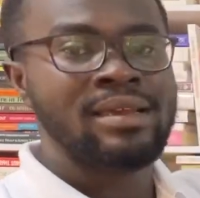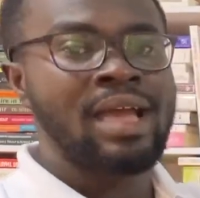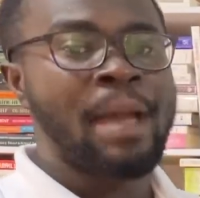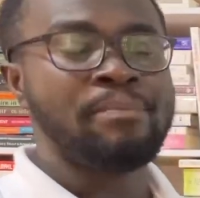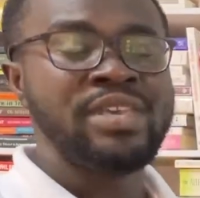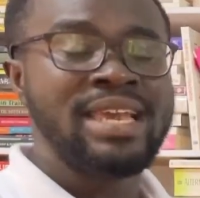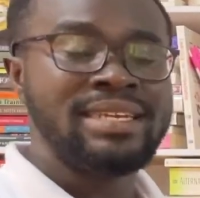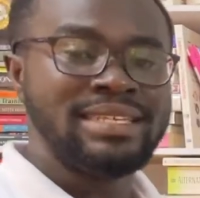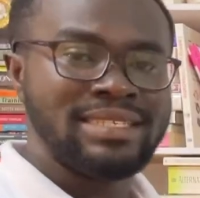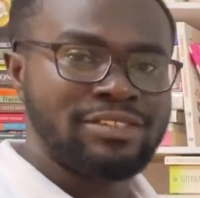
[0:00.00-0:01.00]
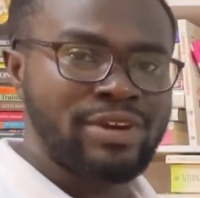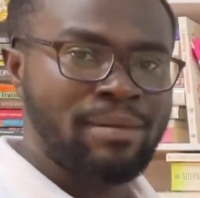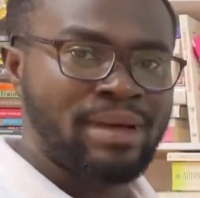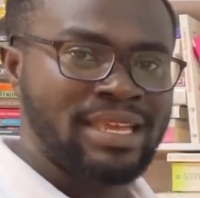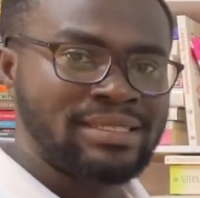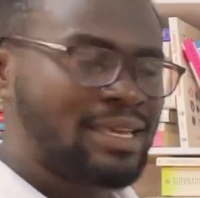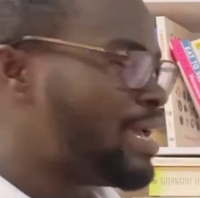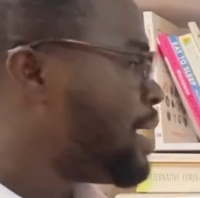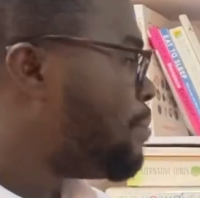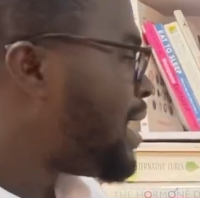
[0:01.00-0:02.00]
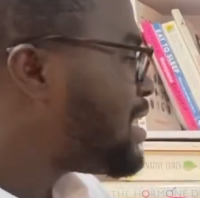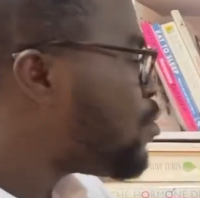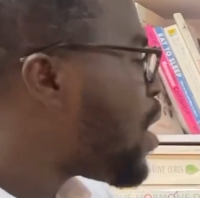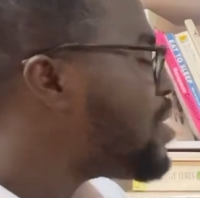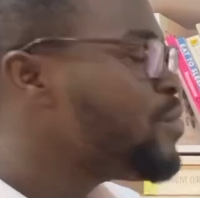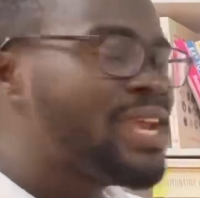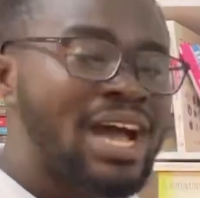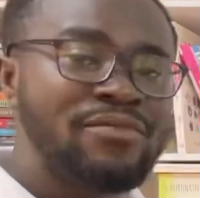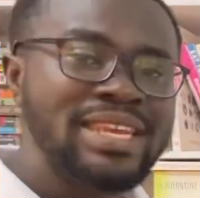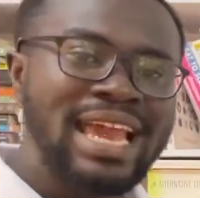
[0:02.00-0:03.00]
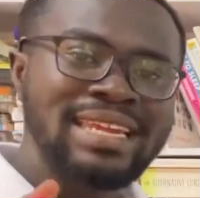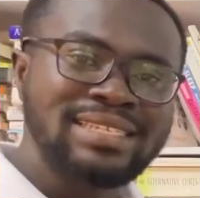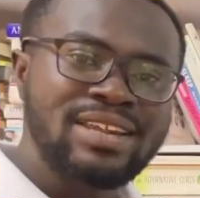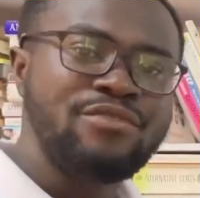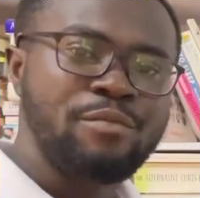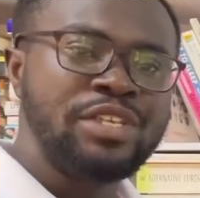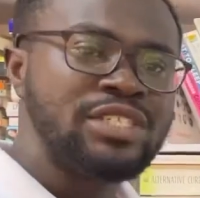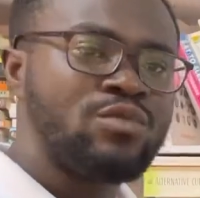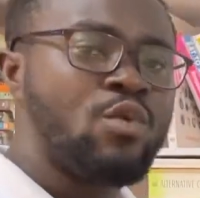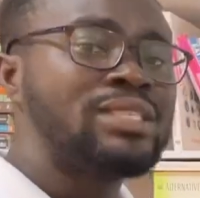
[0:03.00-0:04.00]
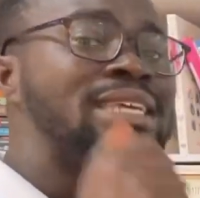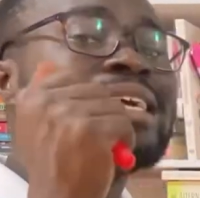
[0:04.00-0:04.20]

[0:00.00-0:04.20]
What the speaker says: appeared in the Tribalance. But the one we have in the additional information wasn't